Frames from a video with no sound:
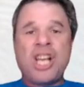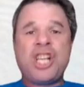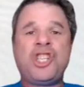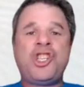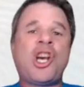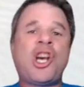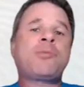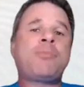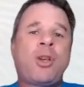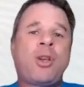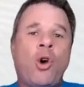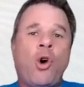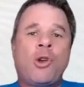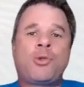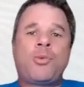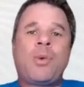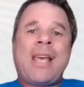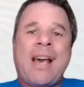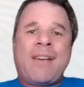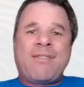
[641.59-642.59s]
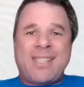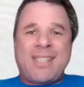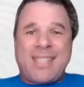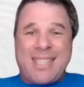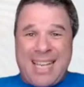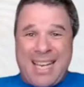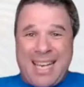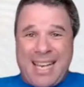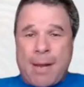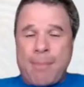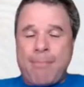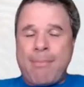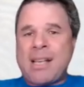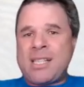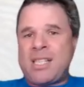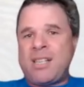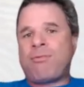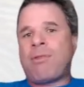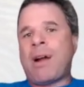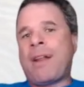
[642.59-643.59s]
just because we have seen a
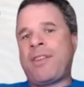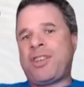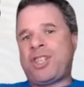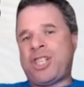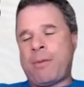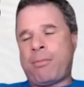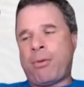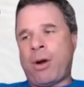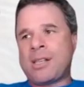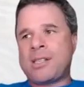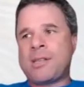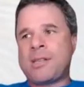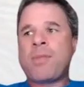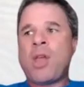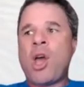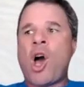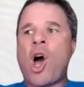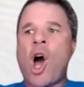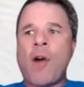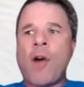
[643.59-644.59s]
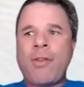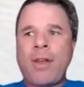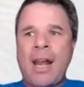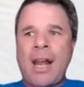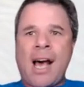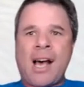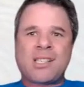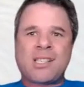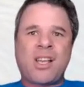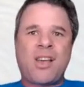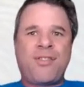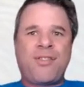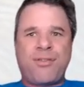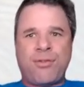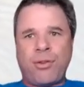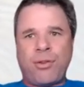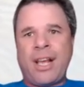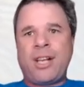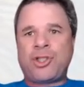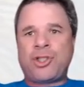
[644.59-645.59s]
massive run in the share price over the last
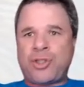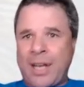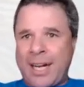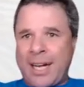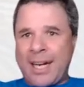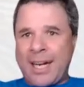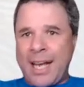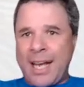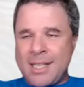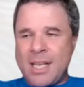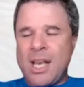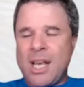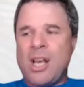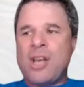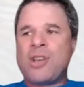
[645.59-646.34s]
3 trading days.